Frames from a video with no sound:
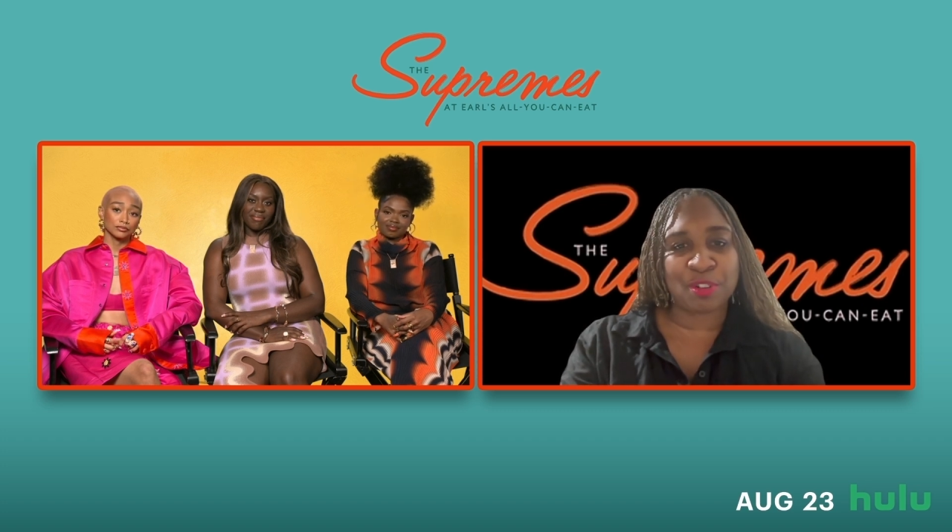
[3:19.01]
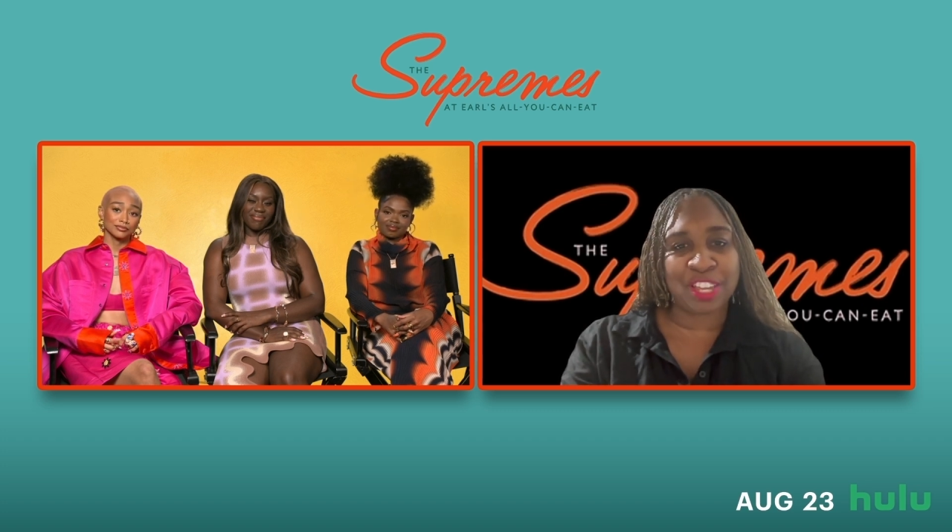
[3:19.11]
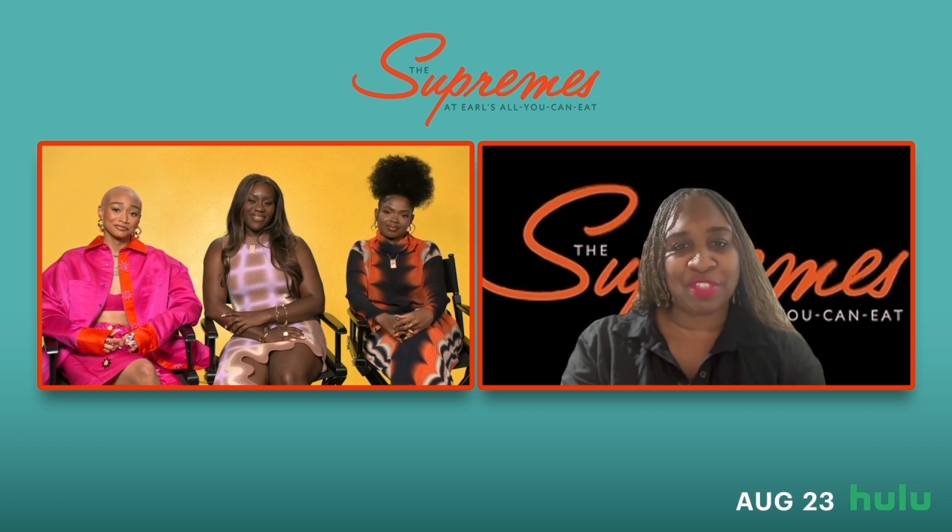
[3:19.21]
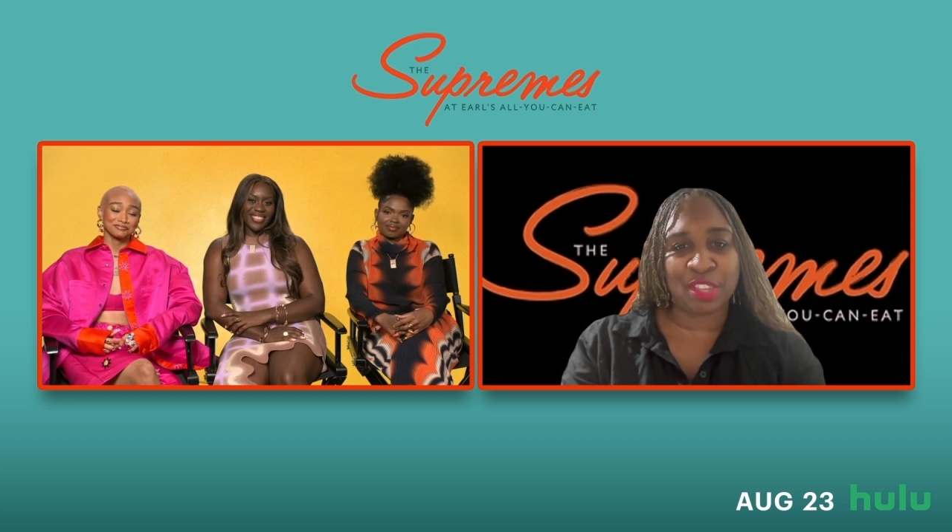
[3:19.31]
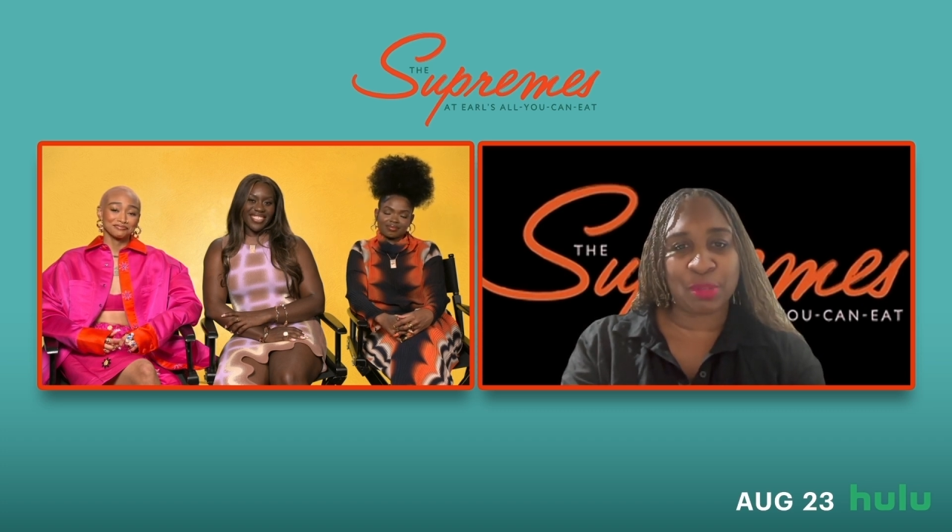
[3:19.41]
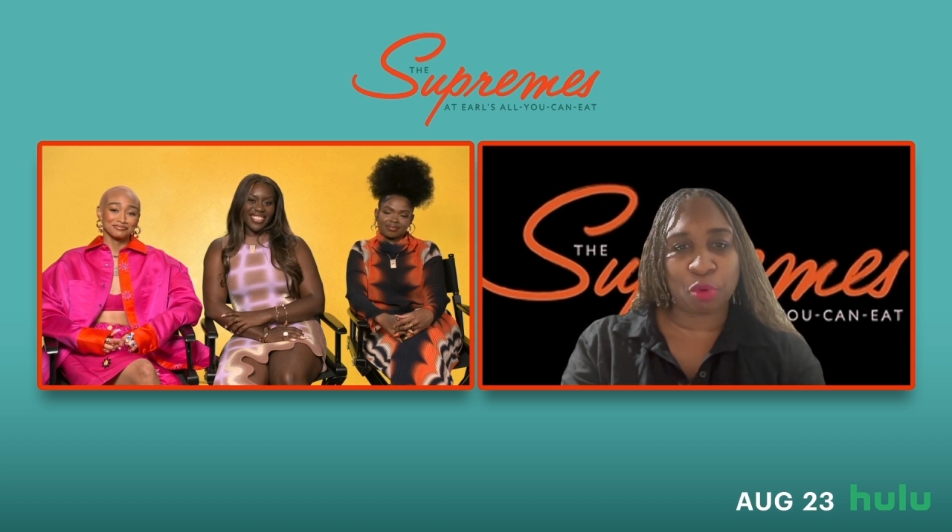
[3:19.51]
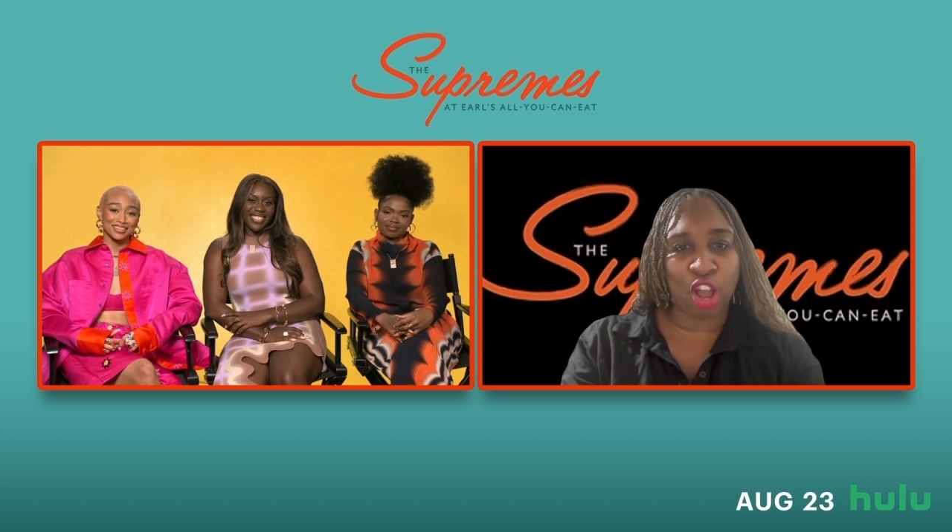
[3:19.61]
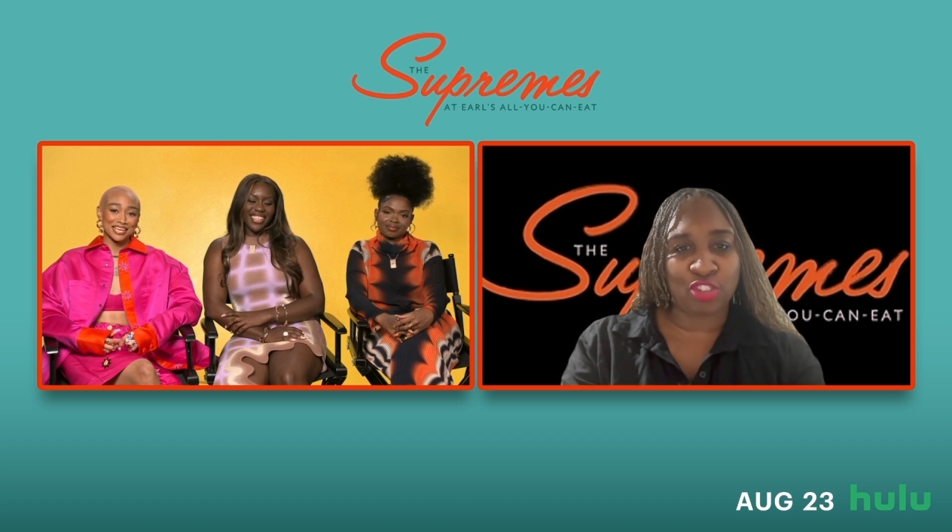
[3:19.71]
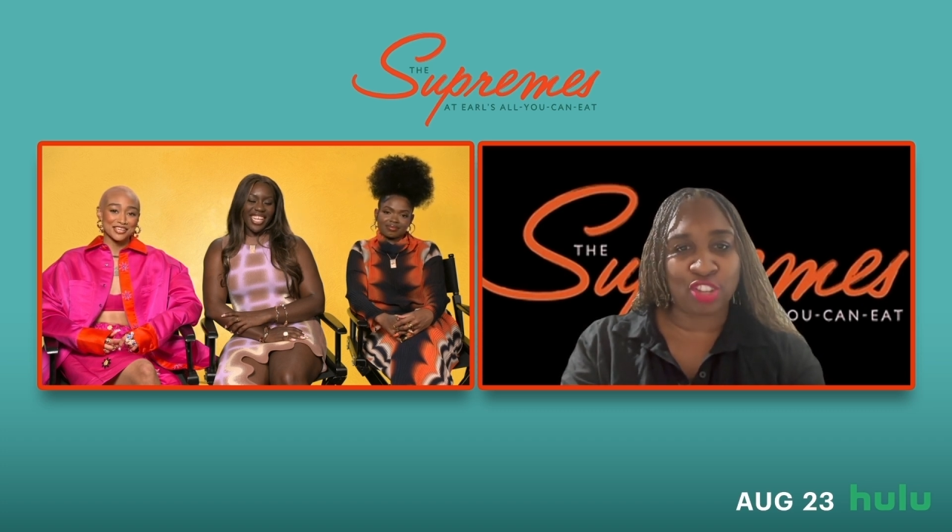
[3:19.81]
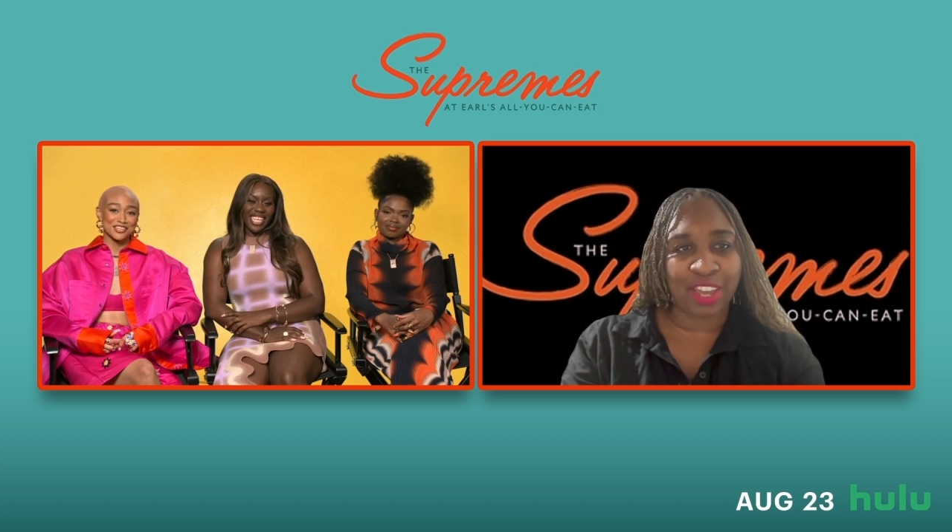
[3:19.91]
in this
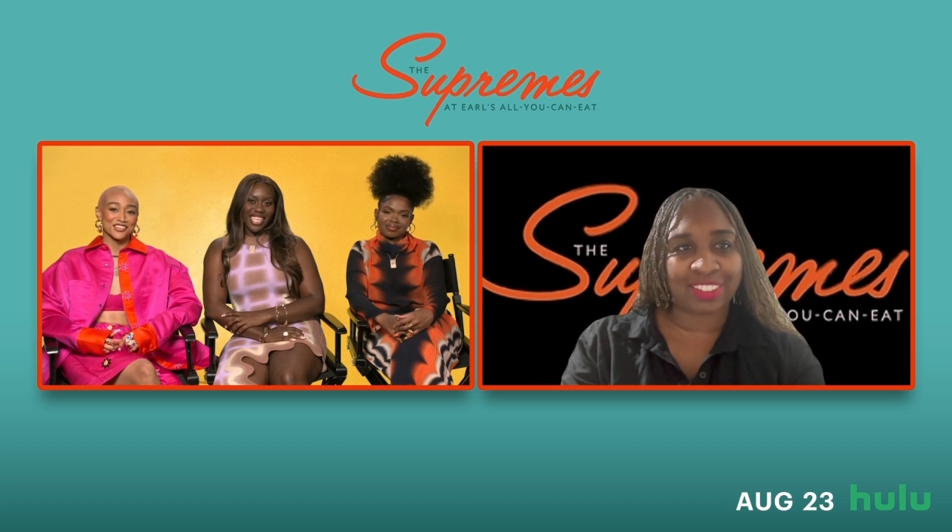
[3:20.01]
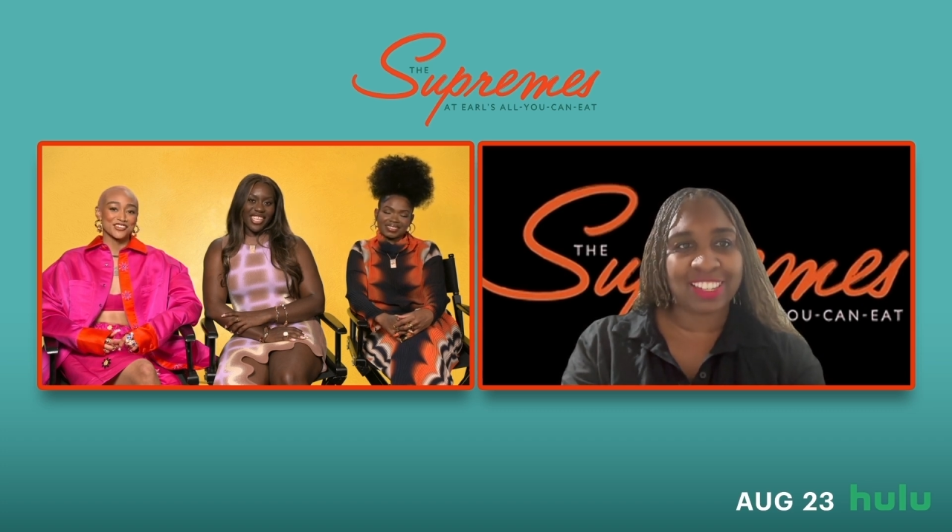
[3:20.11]
project,